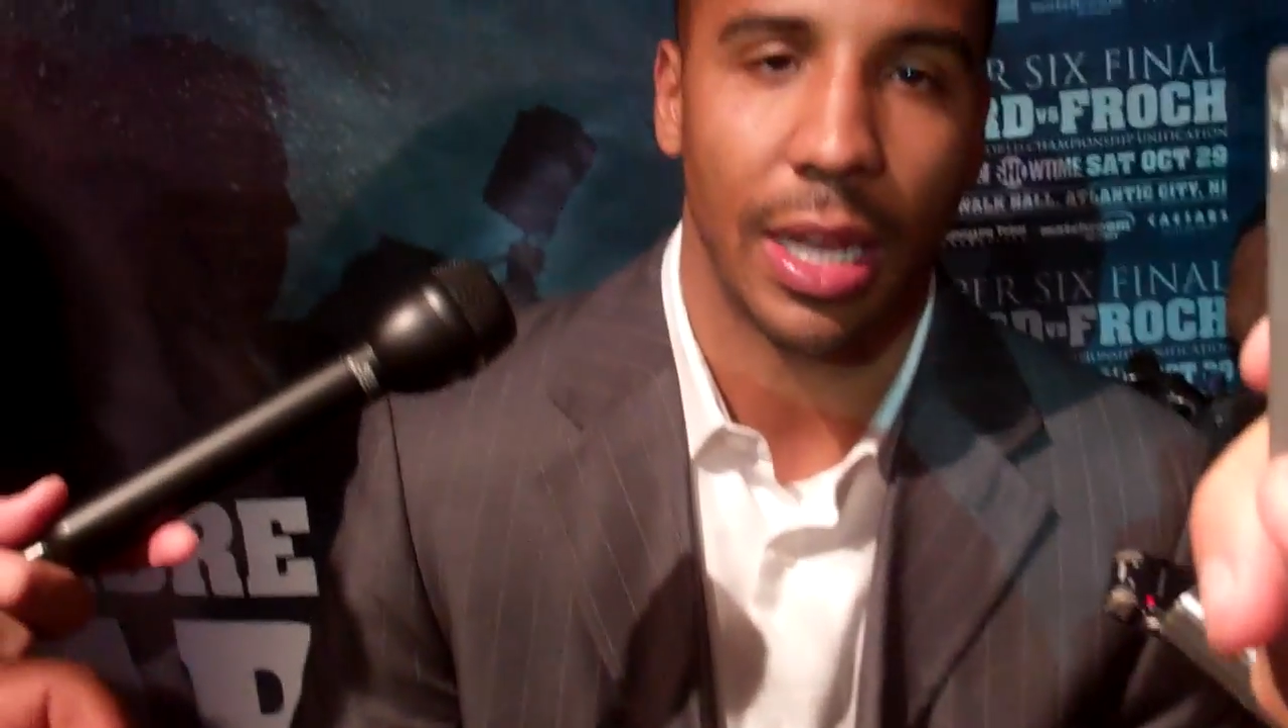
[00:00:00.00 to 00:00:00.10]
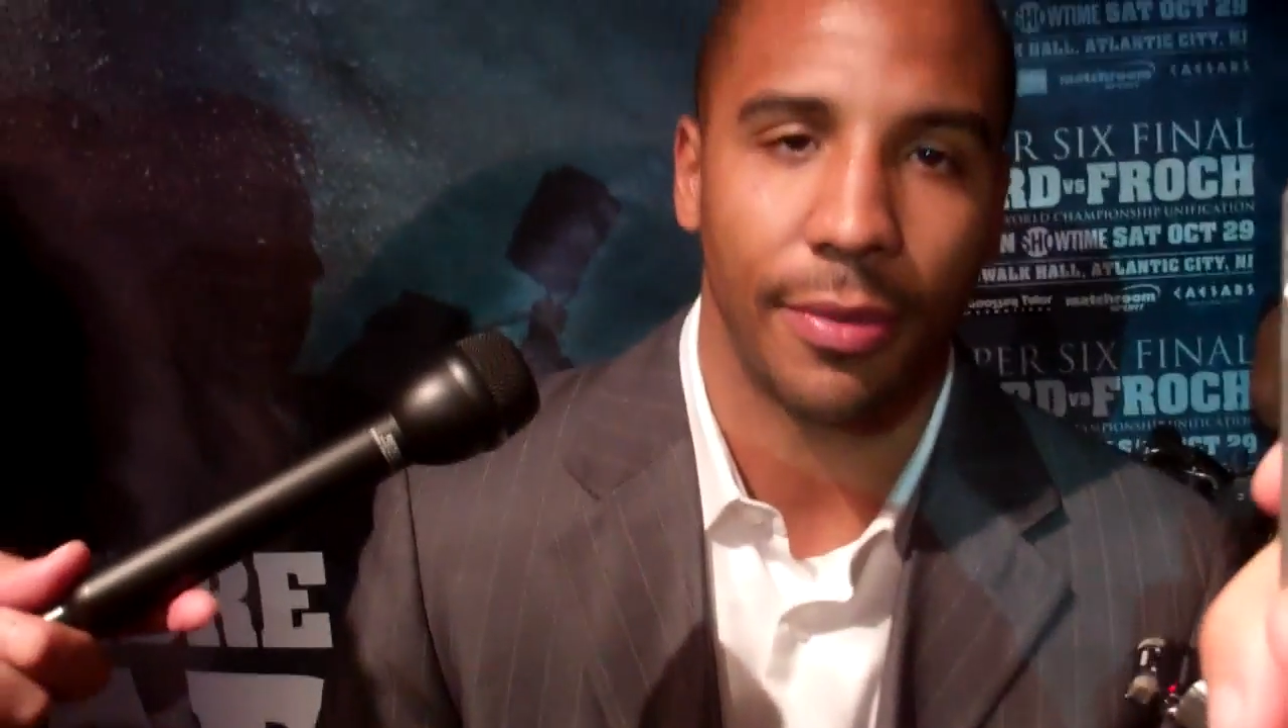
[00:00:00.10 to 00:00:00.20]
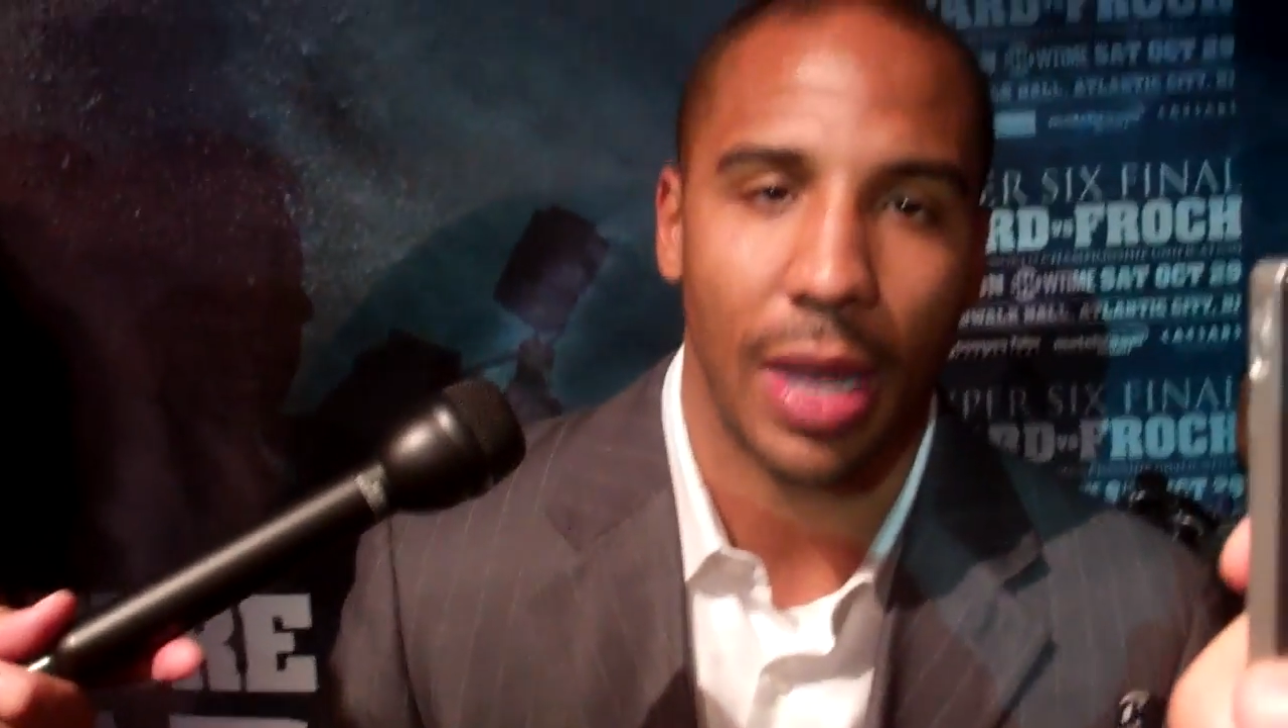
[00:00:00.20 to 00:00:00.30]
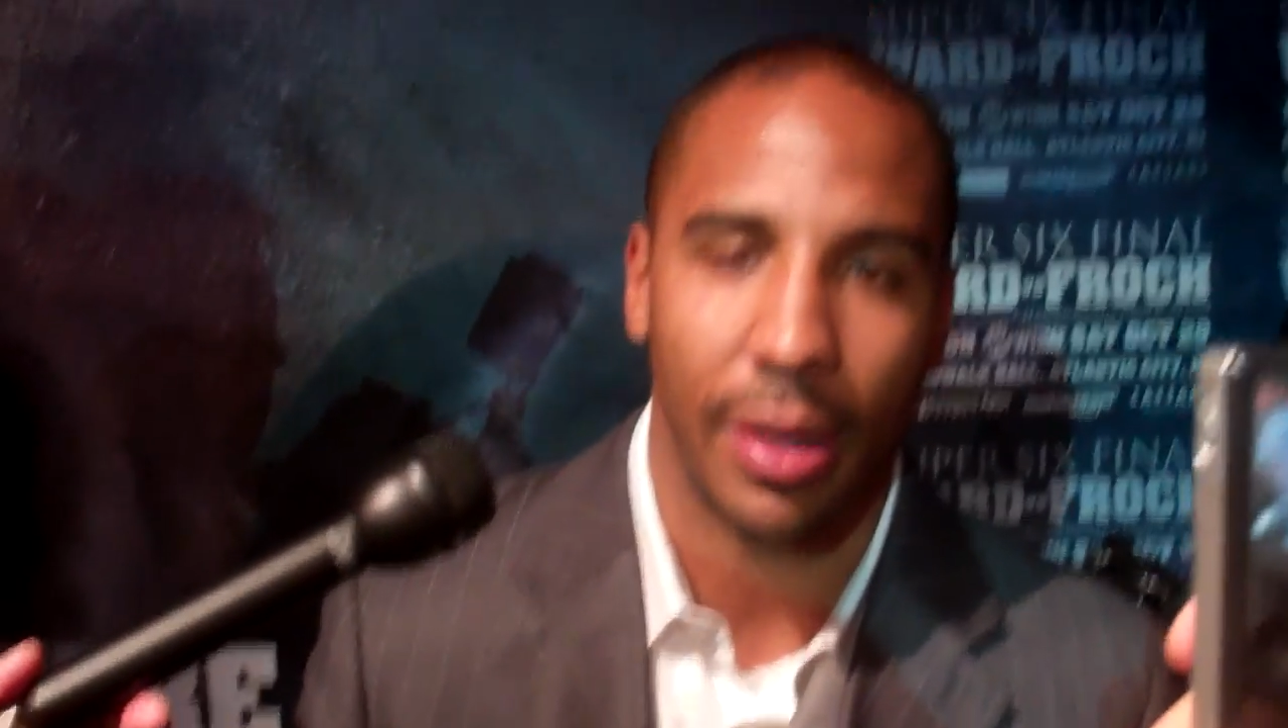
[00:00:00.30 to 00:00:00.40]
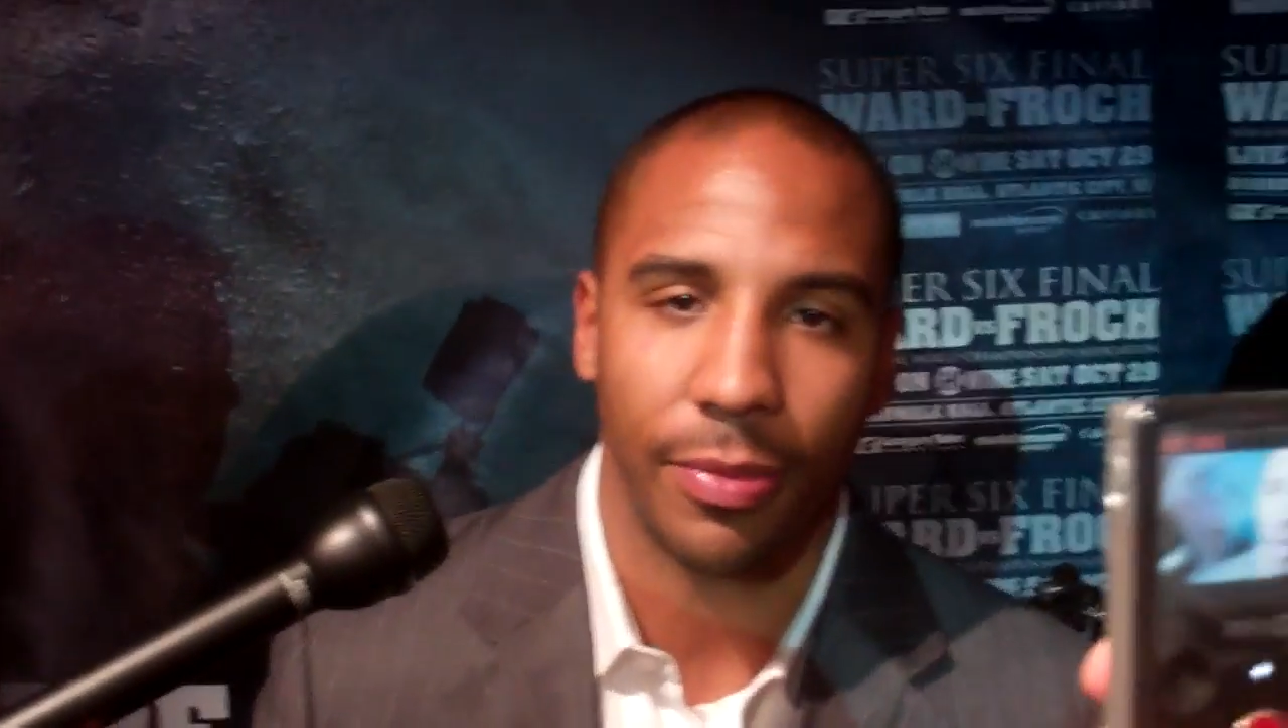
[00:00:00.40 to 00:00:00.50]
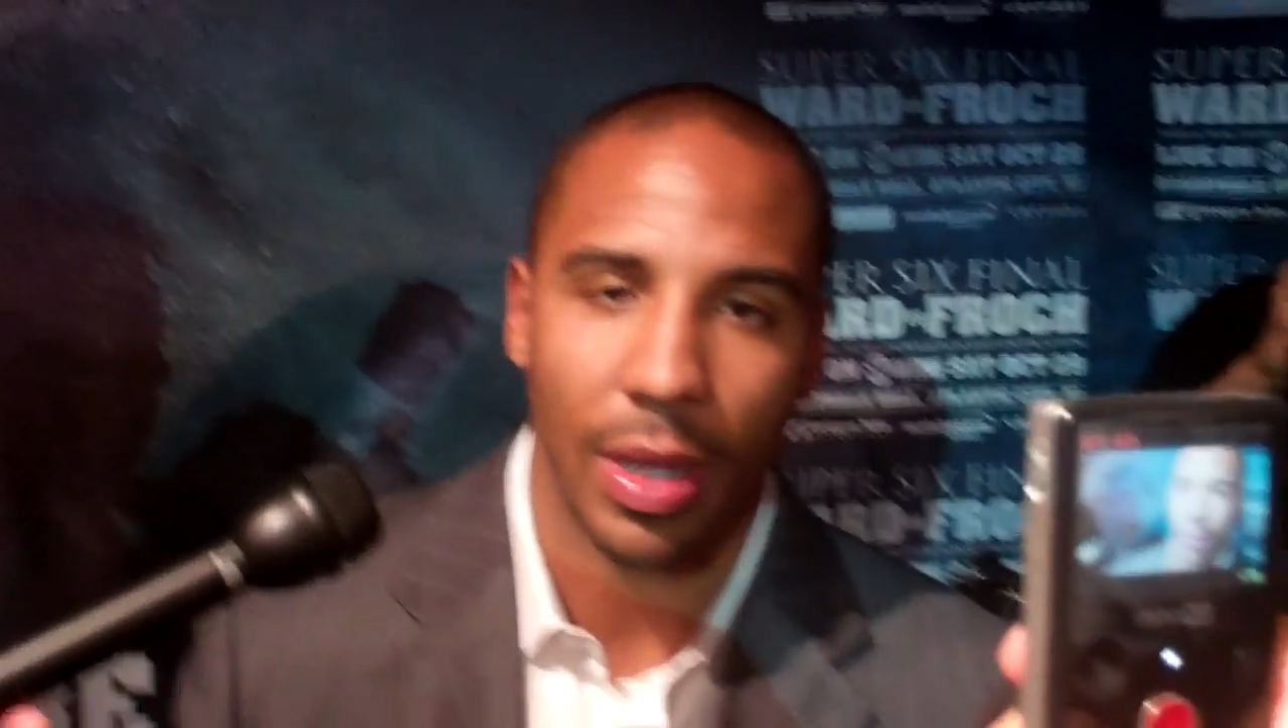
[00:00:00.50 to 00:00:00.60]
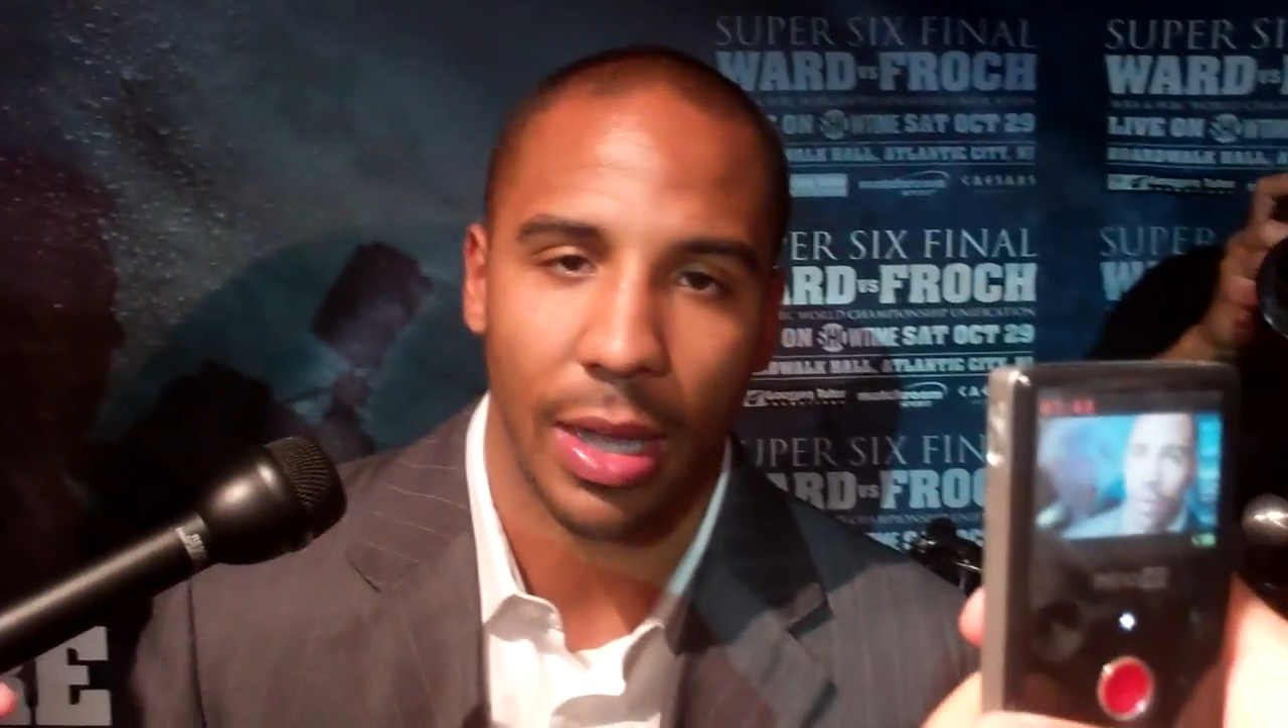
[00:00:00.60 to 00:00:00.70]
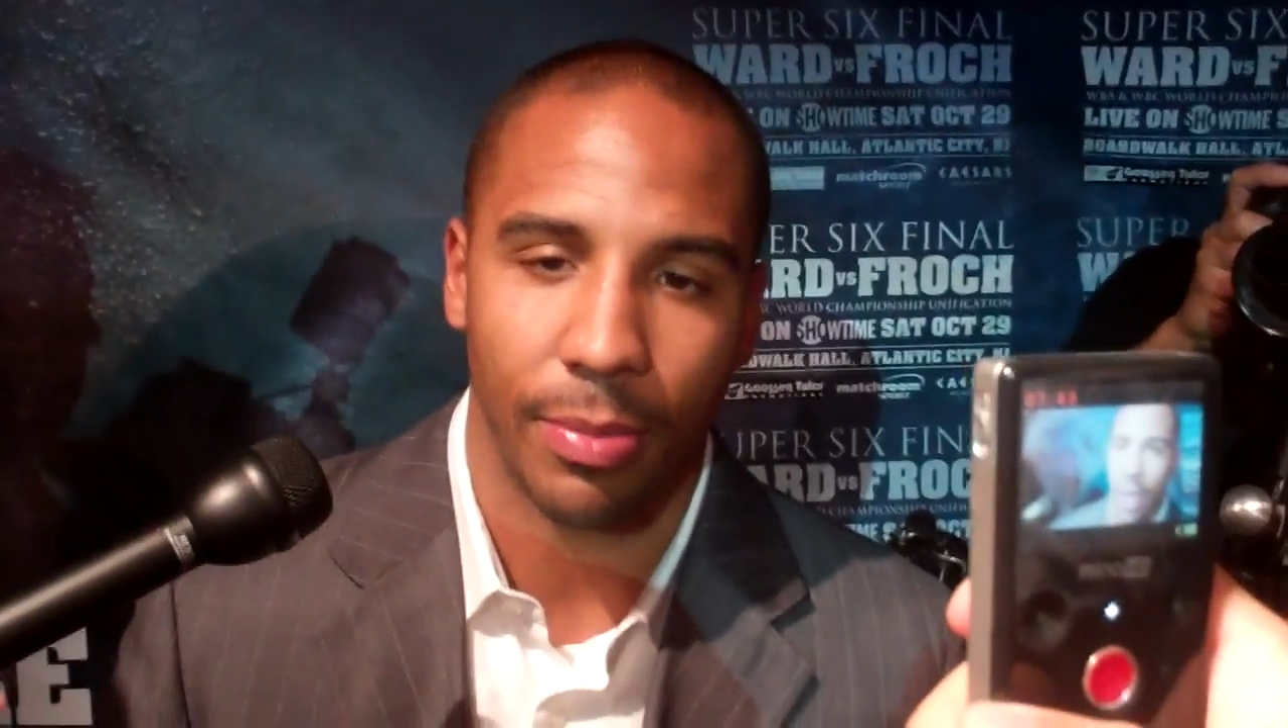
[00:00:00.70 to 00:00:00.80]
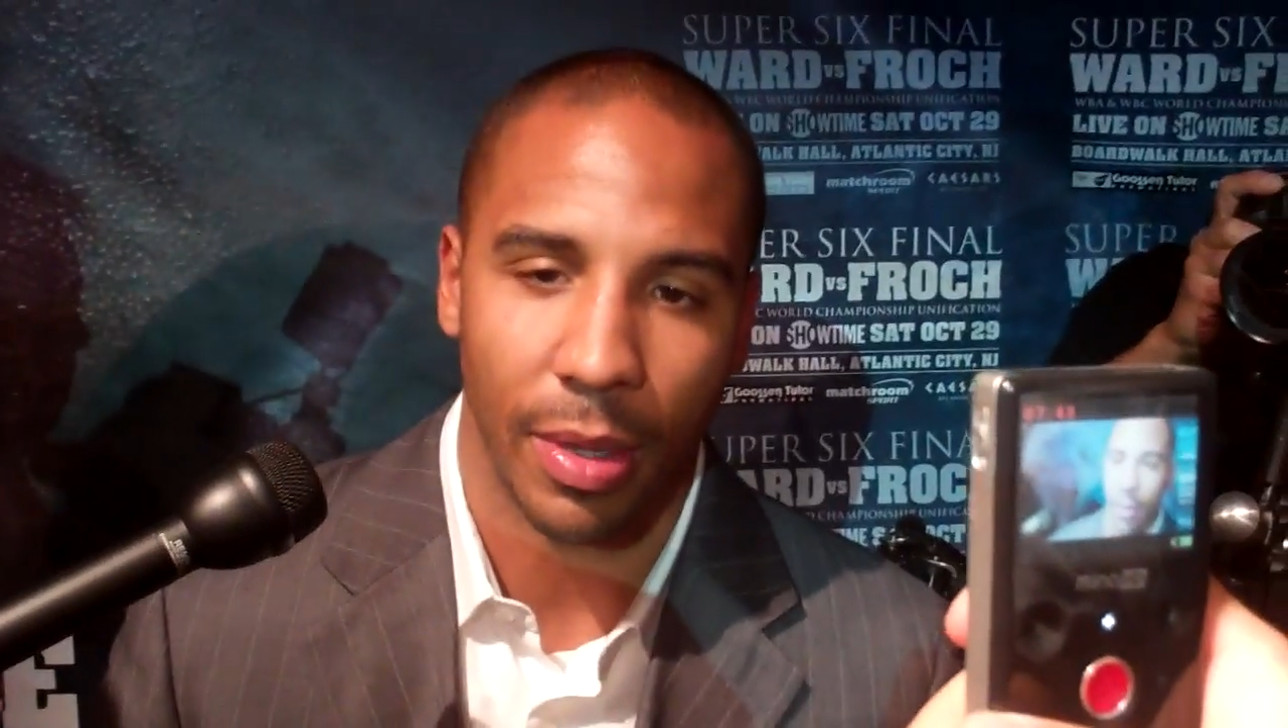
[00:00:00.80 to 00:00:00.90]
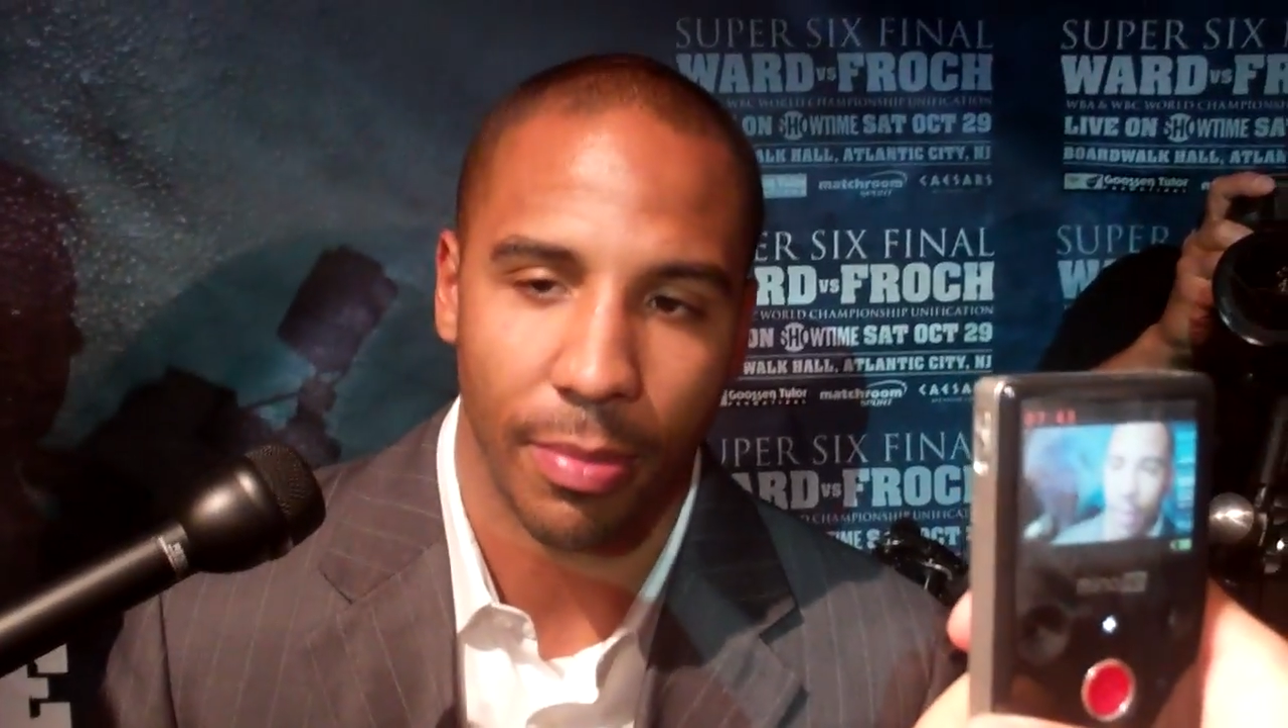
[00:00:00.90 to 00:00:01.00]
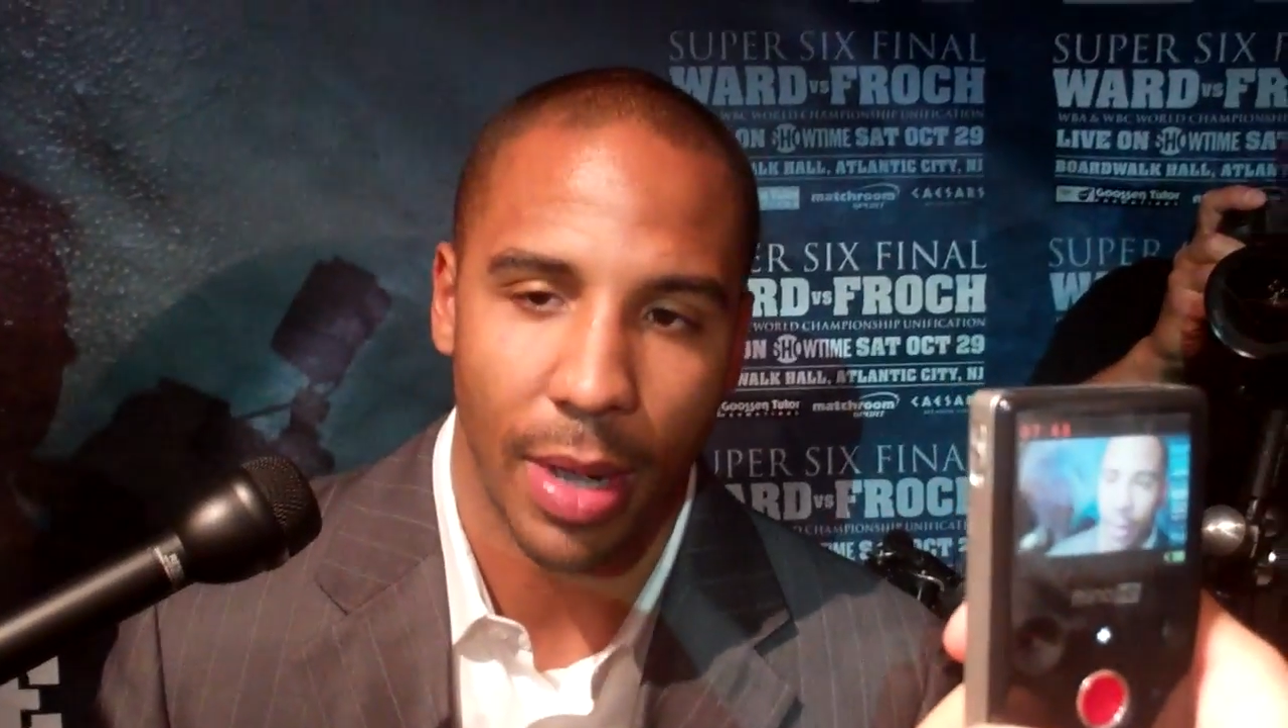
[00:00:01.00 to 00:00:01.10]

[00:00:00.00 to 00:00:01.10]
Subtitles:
I've been